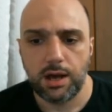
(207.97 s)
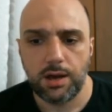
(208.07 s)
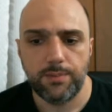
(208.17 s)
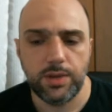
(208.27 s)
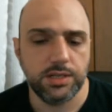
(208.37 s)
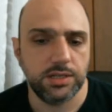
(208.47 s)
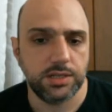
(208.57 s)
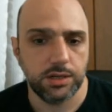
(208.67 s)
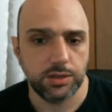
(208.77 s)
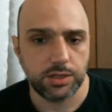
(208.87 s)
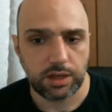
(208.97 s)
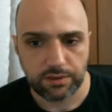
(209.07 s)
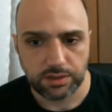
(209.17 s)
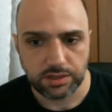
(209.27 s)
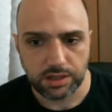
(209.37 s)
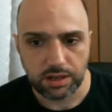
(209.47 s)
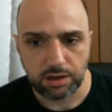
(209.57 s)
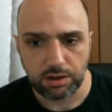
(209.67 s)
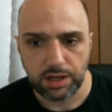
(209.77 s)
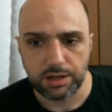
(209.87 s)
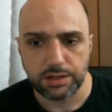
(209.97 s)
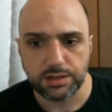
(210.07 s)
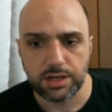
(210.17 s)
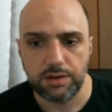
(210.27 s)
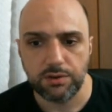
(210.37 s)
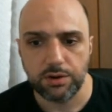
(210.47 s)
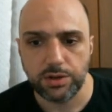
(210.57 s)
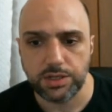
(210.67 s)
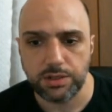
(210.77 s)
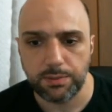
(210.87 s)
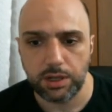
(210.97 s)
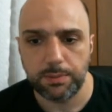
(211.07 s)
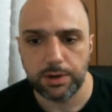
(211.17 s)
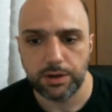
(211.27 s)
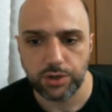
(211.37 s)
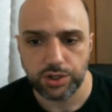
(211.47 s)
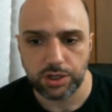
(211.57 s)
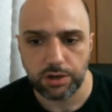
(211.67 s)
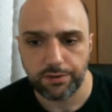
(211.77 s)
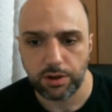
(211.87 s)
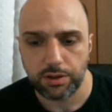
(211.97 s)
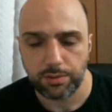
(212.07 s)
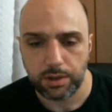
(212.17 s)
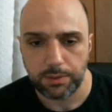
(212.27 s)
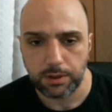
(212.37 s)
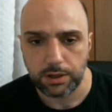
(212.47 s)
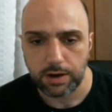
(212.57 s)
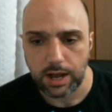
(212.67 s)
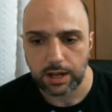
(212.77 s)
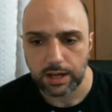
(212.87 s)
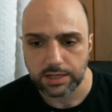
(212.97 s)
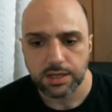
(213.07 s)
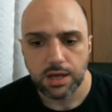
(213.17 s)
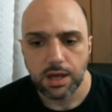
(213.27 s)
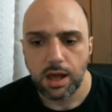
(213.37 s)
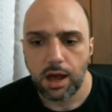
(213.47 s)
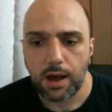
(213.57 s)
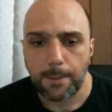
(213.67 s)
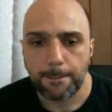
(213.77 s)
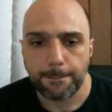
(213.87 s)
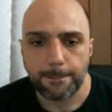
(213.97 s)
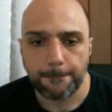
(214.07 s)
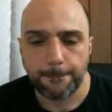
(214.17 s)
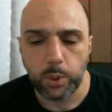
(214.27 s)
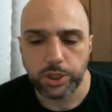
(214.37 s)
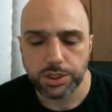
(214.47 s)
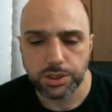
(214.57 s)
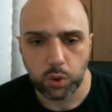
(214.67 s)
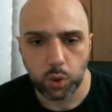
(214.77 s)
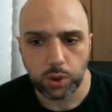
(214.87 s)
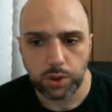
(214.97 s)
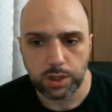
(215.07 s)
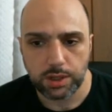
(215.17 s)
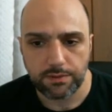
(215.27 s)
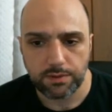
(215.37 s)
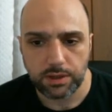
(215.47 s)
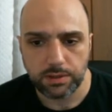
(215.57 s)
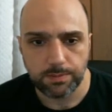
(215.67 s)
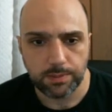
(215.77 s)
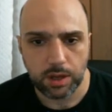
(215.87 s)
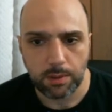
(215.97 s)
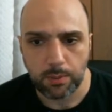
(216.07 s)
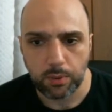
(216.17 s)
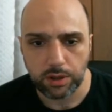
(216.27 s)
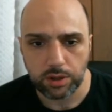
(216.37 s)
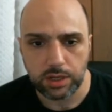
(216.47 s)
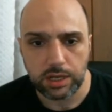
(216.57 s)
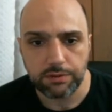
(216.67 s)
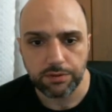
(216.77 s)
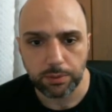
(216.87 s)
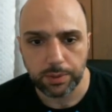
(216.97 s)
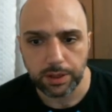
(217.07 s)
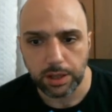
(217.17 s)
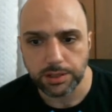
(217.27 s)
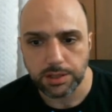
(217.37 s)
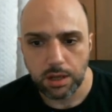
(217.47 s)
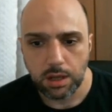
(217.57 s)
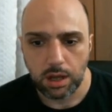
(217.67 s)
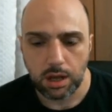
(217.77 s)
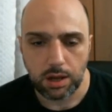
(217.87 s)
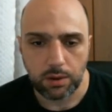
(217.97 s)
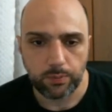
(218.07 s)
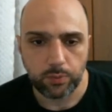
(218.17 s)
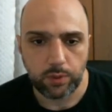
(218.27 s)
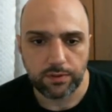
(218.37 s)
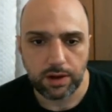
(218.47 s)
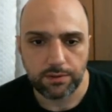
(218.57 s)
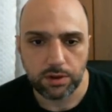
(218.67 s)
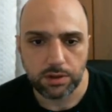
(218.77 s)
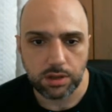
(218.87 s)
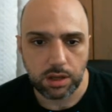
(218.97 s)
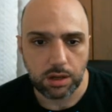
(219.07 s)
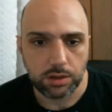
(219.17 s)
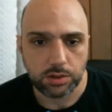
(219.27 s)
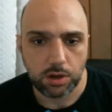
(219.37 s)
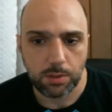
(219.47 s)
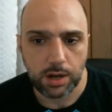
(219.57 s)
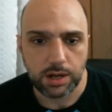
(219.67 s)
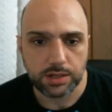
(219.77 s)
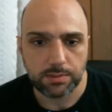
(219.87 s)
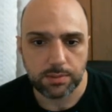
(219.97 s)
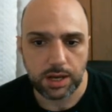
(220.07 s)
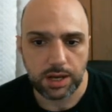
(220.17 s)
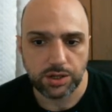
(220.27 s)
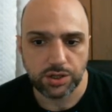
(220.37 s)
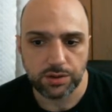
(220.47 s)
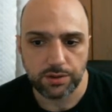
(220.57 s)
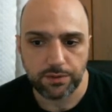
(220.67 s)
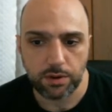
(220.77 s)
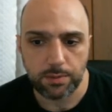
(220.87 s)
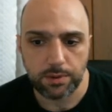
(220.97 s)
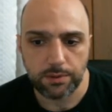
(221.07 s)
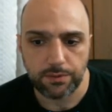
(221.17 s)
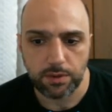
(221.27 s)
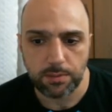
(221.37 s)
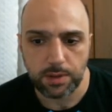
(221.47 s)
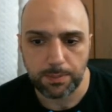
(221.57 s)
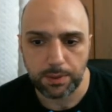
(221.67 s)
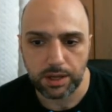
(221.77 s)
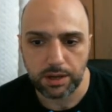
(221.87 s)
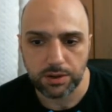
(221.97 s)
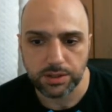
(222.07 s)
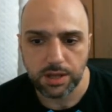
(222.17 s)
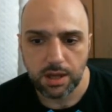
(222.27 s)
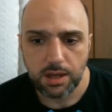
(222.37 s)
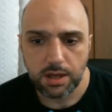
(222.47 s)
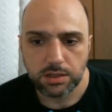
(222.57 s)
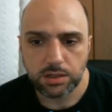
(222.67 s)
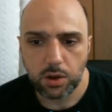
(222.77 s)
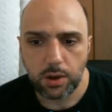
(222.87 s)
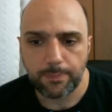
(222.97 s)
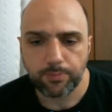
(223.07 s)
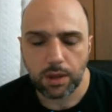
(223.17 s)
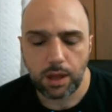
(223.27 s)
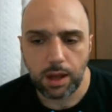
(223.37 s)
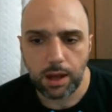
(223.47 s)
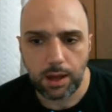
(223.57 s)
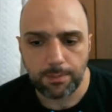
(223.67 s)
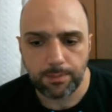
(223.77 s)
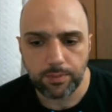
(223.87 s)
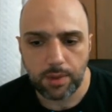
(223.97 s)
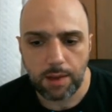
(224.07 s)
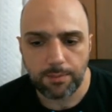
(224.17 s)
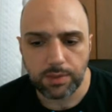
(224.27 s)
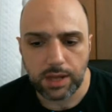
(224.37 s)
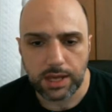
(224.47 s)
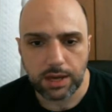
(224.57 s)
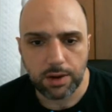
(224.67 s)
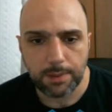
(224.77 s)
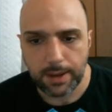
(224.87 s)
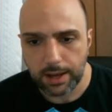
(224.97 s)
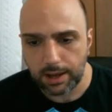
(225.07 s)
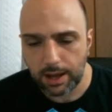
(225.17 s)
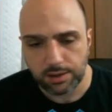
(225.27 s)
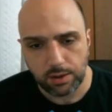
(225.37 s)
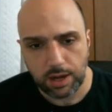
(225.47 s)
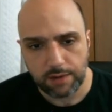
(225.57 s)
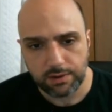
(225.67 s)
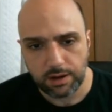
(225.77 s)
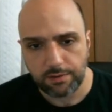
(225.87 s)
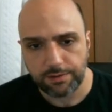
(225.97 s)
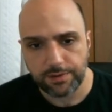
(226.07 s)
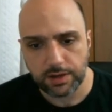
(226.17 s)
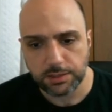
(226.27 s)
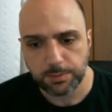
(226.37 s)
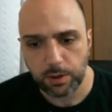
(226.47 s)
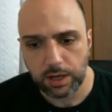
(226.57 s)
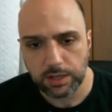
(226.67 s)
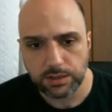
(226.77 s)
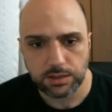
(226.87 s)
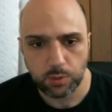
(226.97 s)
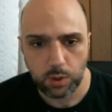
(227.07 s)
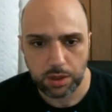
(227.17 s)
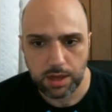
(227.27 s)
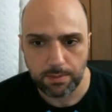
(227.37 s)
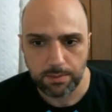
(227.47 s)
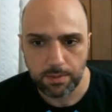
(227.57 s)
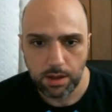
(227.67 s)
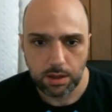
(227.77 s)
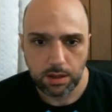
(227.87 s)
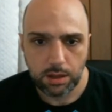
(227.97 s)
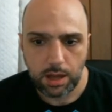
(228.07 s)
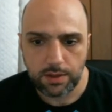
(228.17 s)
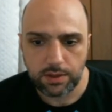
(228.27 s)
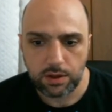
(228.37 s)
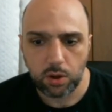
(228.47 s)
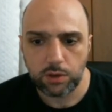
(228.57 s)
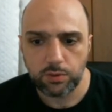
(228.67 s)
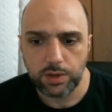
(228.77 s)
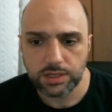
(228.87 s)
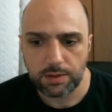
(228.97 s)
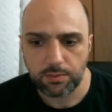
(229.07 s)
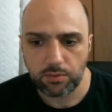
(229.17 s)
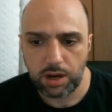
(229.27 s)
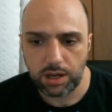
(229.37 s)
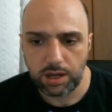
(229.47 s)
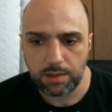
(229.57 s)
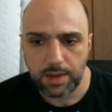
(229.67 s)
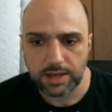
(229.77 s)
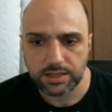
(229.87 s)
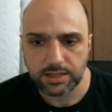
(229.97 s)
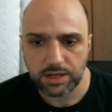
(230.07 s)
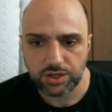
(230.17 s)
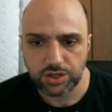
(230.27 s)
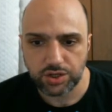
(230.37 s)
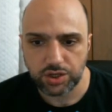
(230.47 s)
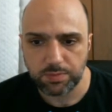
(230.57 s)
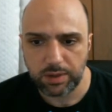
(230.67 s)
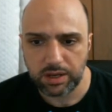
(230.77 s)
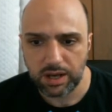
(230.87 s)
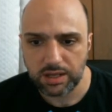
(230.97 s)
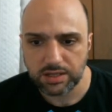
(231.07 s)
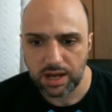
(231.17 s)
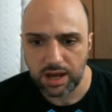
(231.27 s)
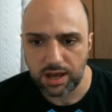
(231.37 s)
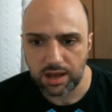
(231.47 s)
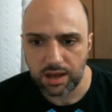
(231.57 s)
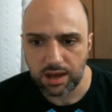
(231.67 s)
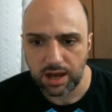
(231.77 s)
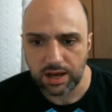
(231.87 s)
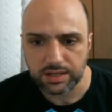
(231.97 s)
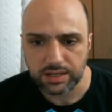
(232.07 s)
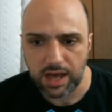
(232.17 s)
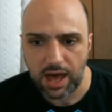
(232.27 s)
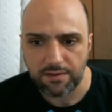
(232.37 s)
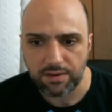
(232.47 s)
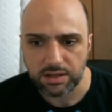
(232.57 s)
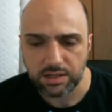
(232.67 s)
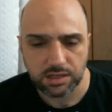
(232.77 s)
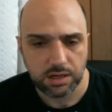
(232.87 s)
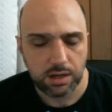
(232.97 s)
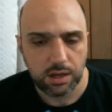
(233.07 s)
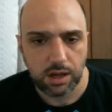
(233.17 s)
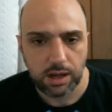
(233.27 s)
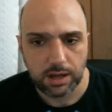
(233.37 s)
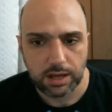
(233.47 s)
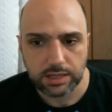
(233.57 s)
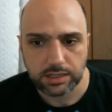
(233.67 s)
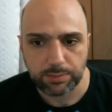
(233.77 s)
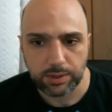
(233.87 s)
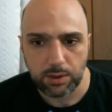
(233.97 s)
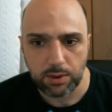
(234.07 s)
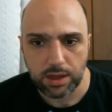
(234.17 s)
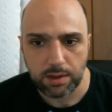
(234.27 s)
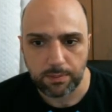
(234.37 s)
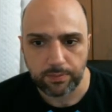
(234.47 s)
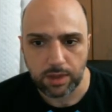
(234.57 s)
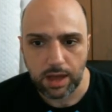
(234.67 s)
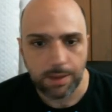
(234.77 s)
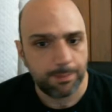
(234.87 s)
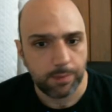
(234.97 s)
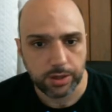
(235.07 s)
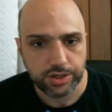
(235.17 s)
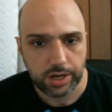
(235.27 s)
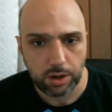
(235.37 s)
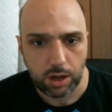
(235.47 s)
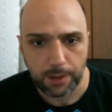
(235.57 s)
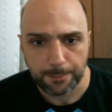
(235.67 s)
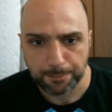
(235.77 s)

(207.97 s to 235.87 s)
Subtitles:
his tier 7 skill is he increases the ability penetration of all the Manipulator allies, which is cool. You can definitely come up with a good evil build. We've covered Sauron as a mage for the Manipulators. So I'm liking Ratbag. I don't have enough experience with him, and the only reason I'm rating him as such is just because I honestly haven't got to play with him much at all.